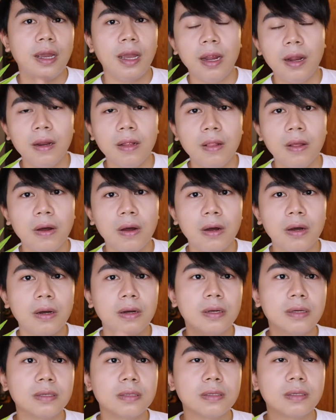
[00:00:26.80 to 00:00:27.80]
hair
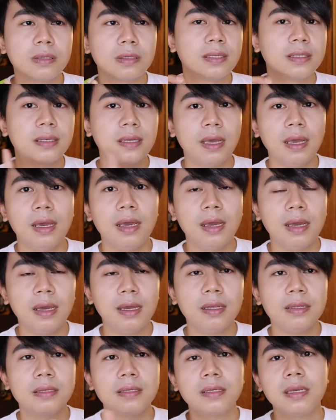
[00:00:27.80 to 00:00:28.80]
loss,
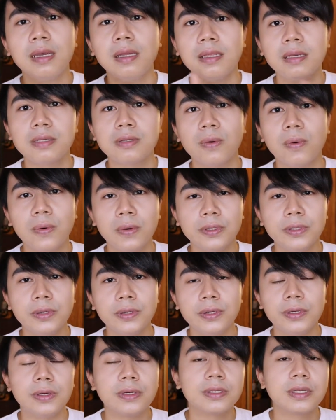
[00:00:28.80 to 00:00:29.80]
skin, skin
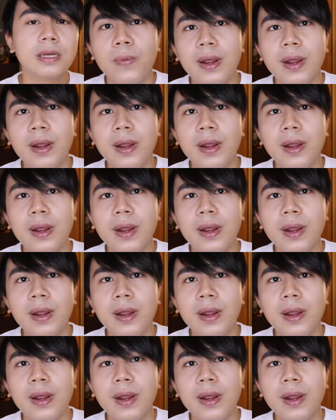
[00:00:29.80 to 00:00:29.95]
disorders.